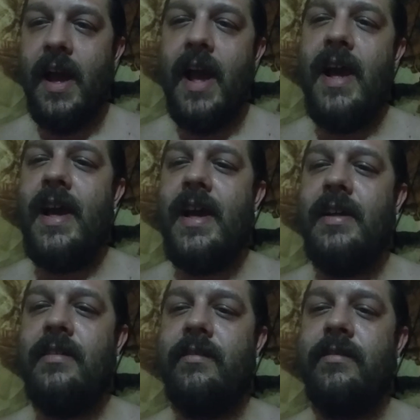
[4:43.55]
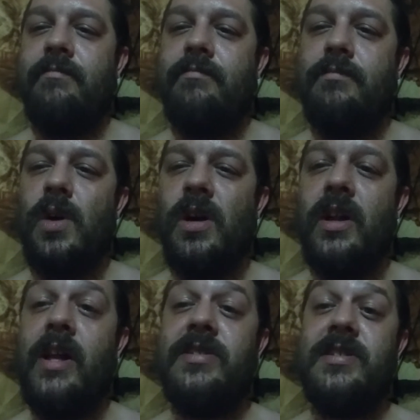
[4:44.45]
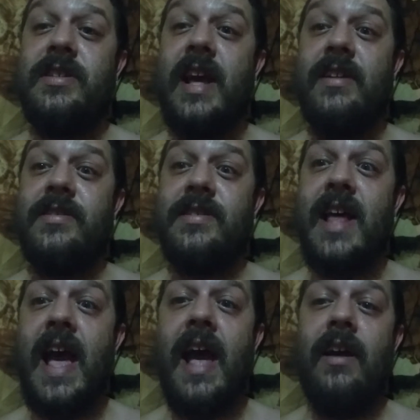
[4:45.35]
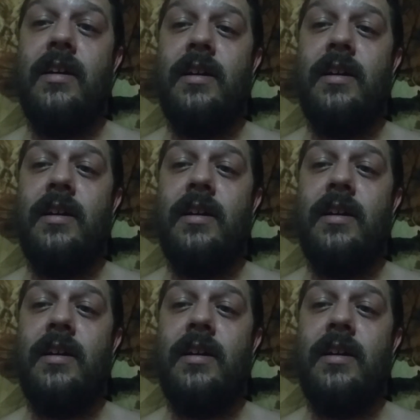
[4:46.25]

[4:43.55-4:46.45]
and more or less, that's that.